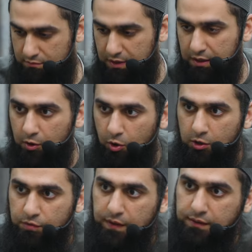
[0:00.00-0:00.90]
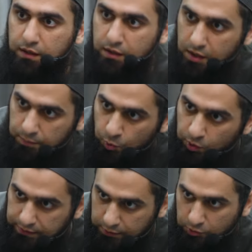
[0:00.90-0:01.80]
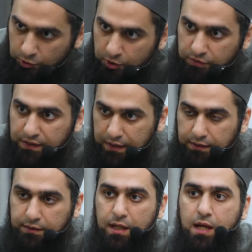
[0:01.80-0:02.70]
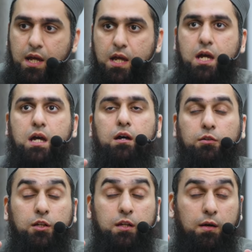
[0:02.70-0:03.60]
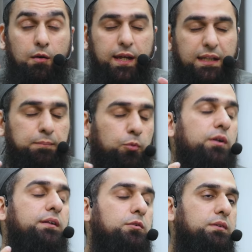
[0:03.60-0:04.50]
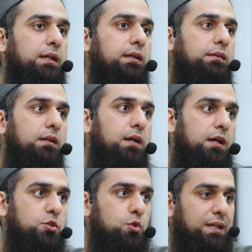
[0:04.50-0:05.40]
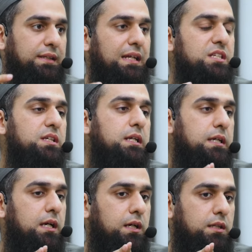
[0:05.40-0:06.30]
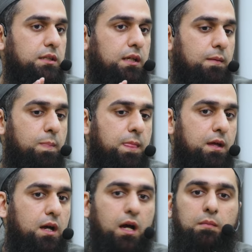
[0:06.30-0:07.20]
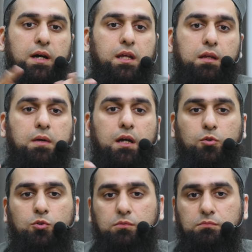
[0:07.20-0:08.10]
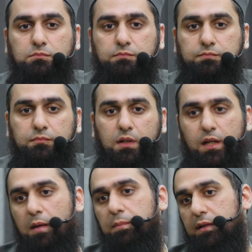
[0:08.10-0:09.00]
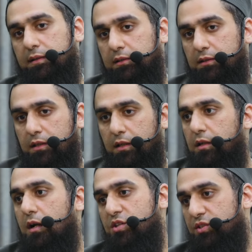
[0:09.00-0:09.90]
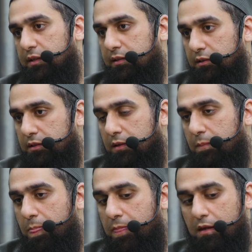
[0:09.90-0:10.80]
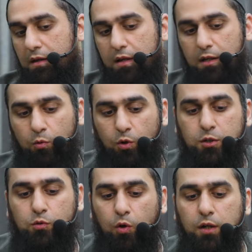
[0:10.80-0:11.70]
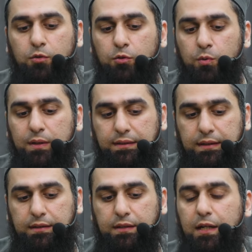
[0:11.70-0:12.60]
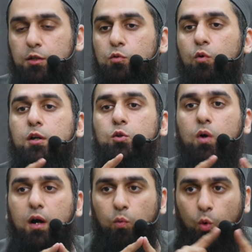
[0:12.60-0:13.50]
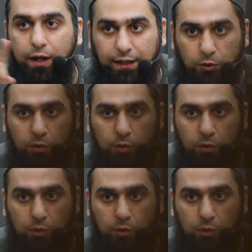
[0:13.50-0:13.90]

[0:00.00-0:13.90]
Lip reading: Theek hai? All of us are opposed to sort of things, exposed to things, jo essentially kya karti hain, hamare iman ko kharab kar sakti hain, tarnish kar sakti hain. Now, what you want to do is this, that you want to avoid